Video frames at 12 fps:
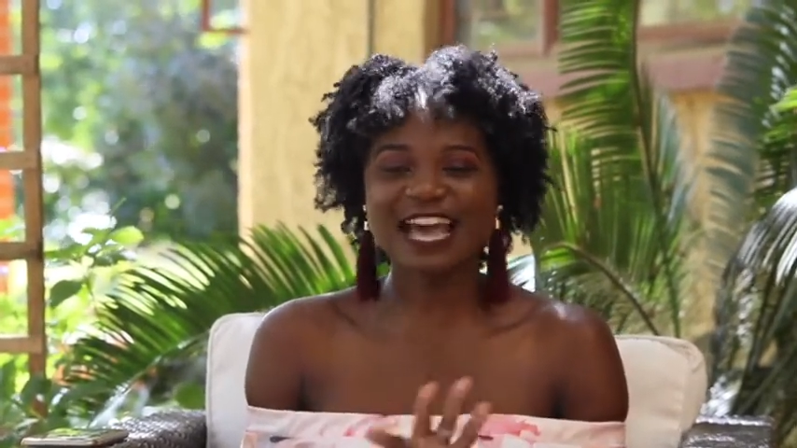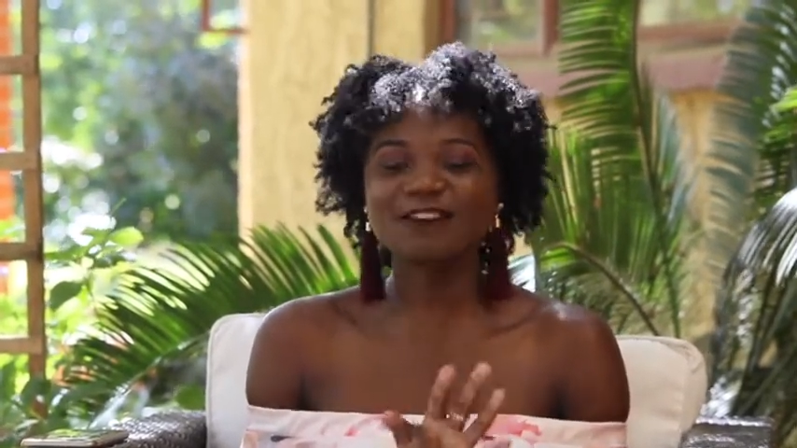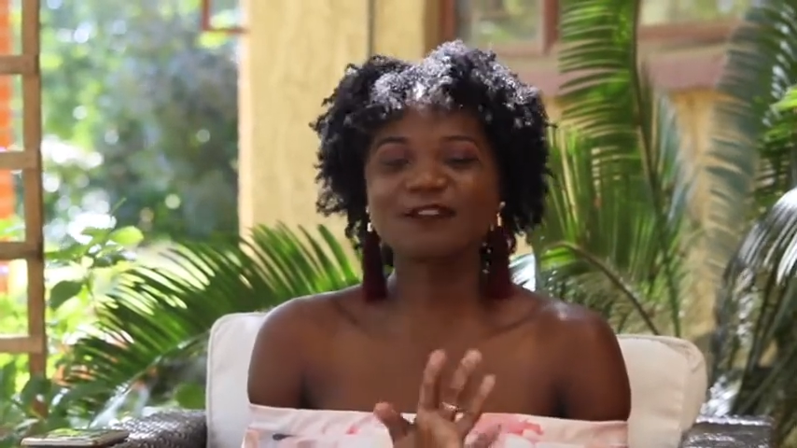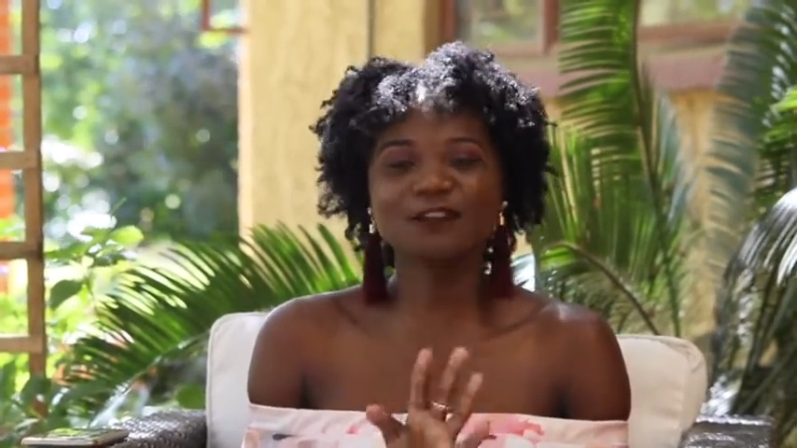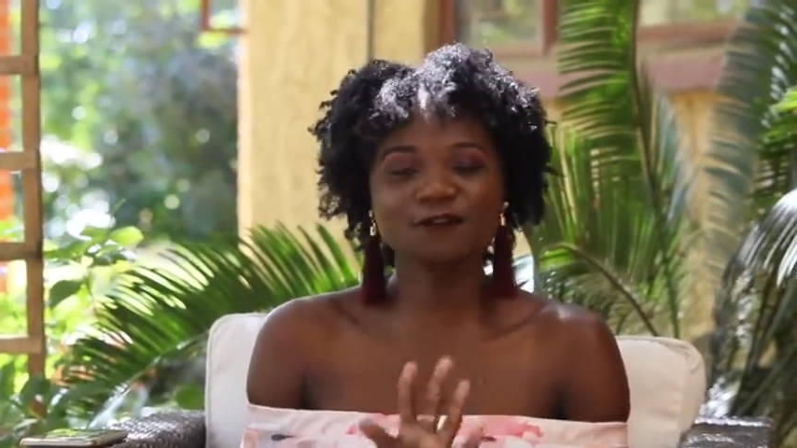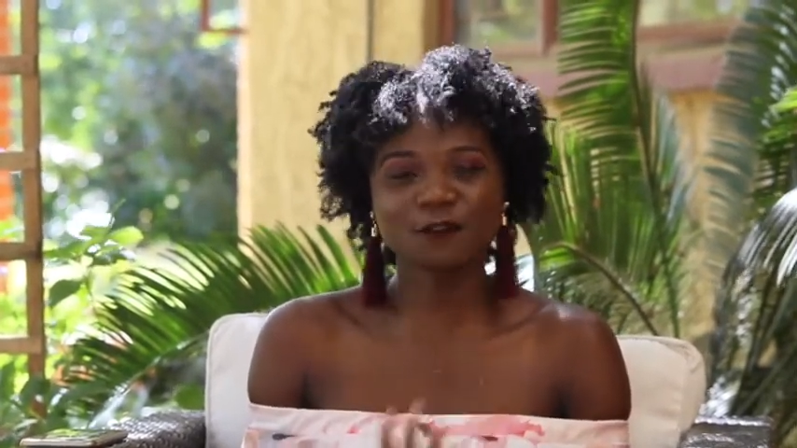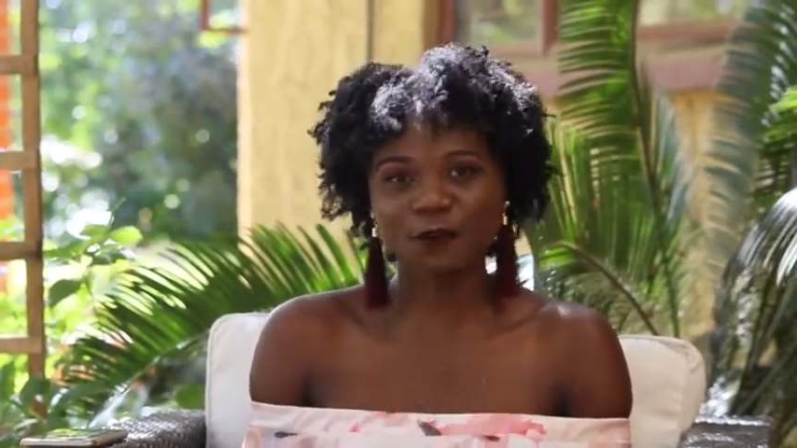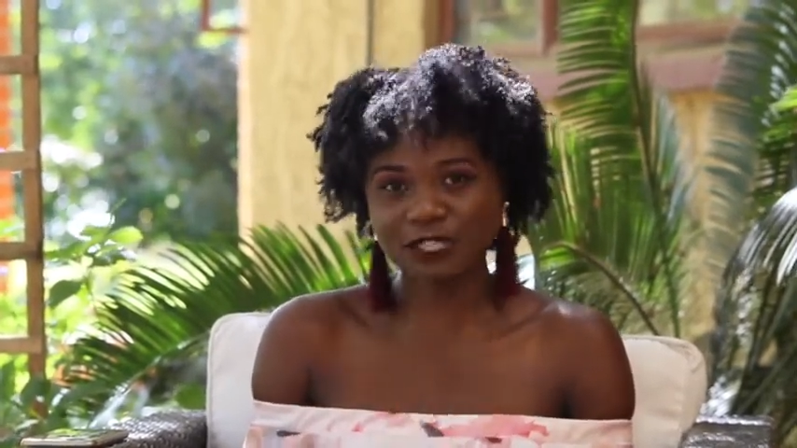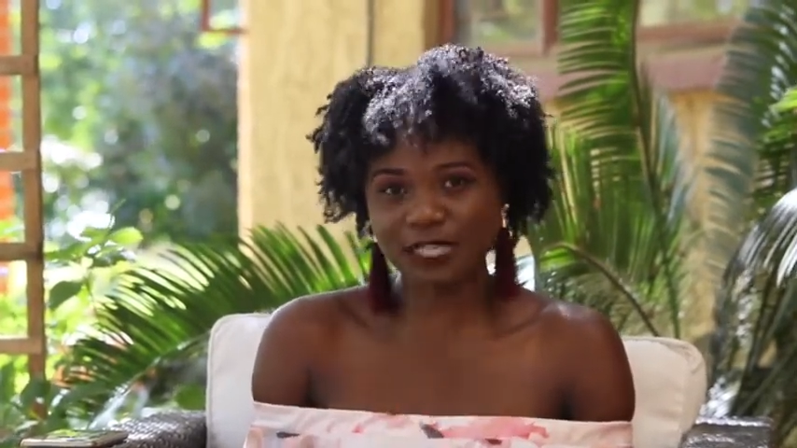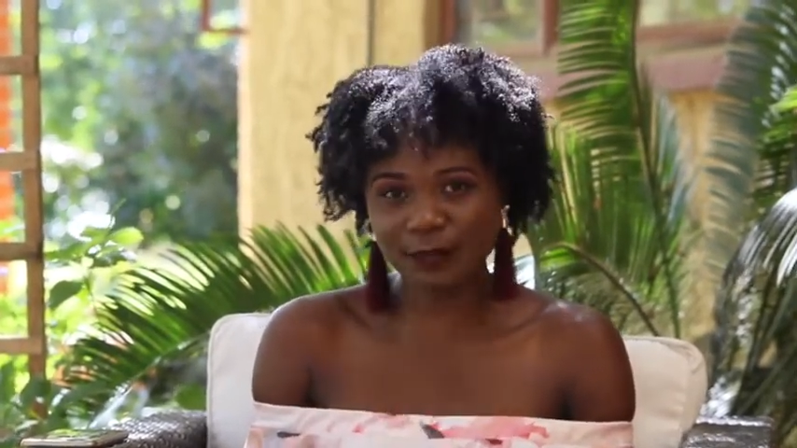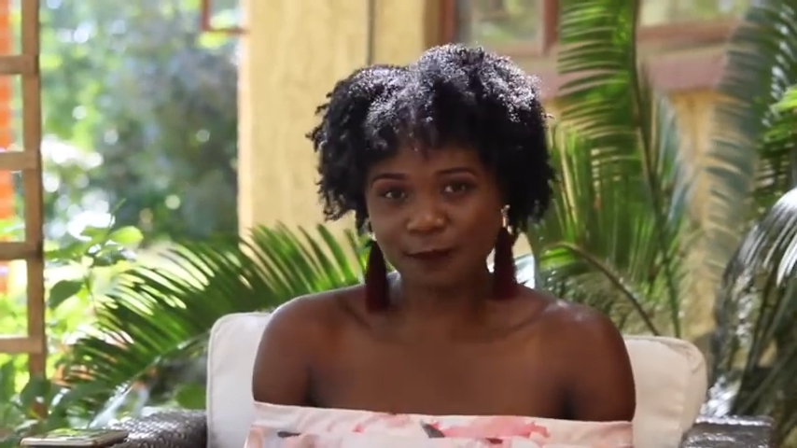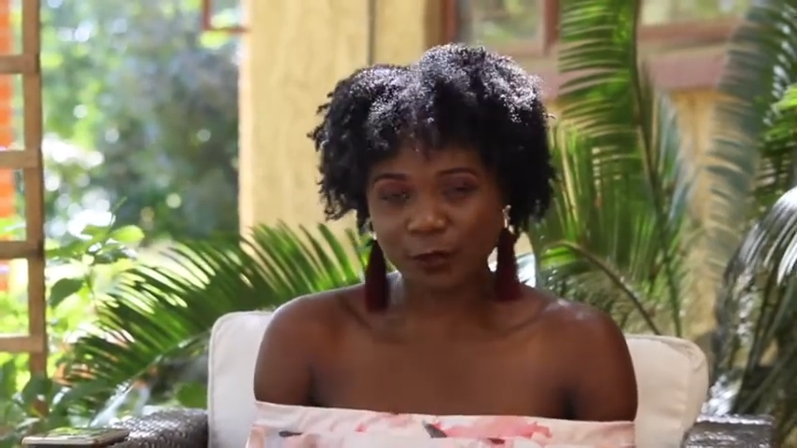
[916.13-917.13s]
haven't
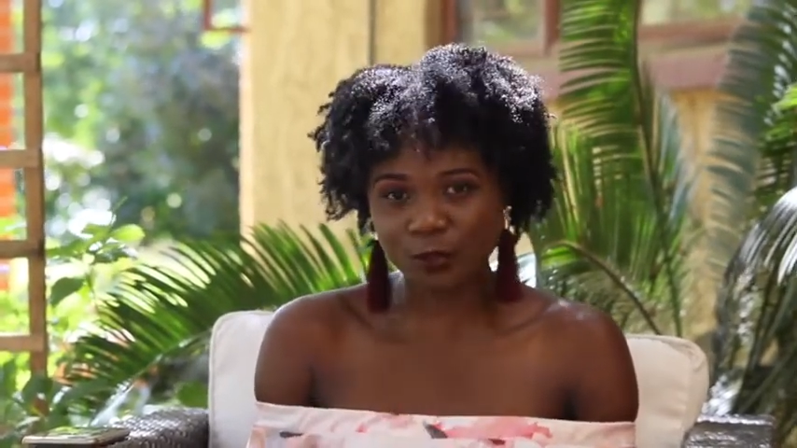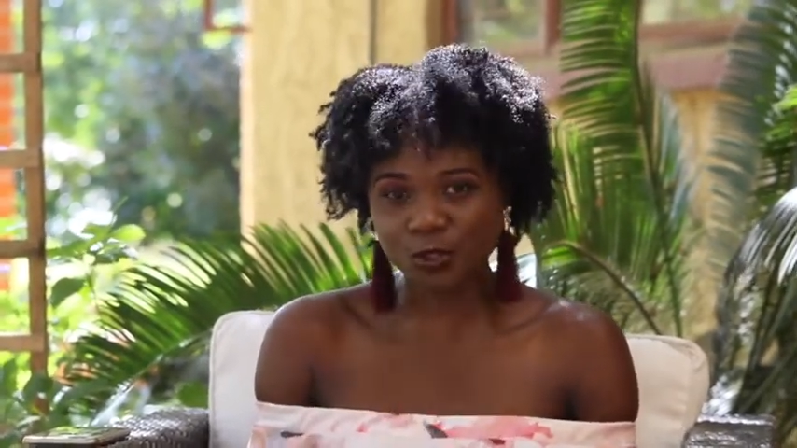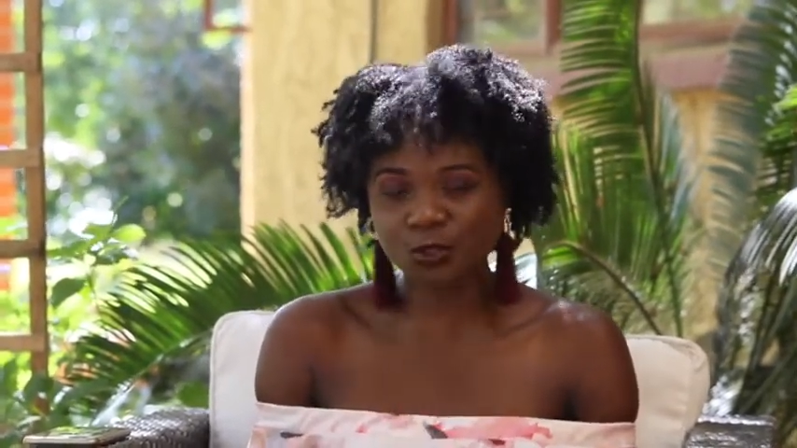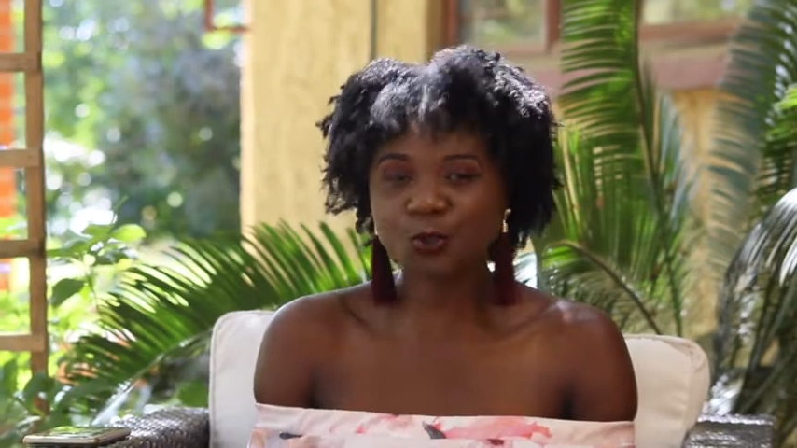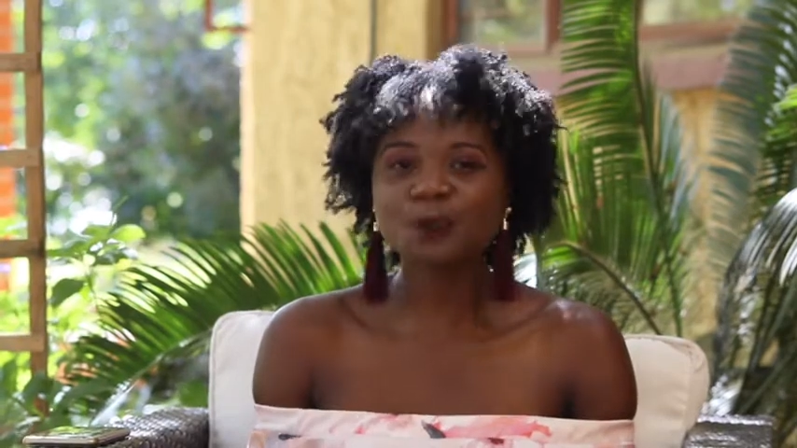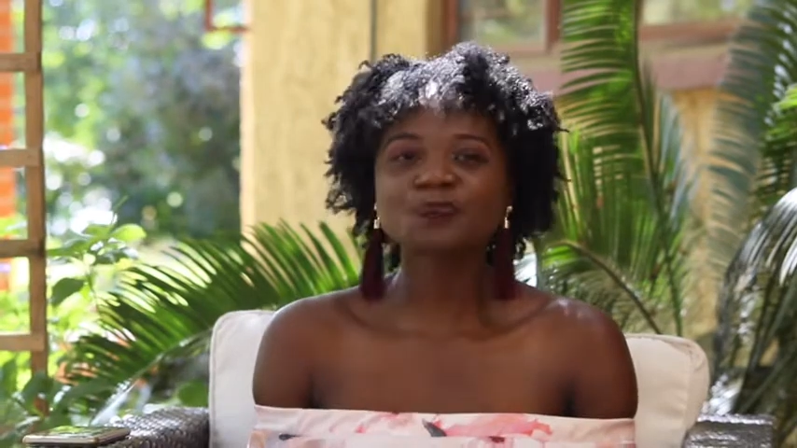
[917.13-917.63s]
forgotten about you.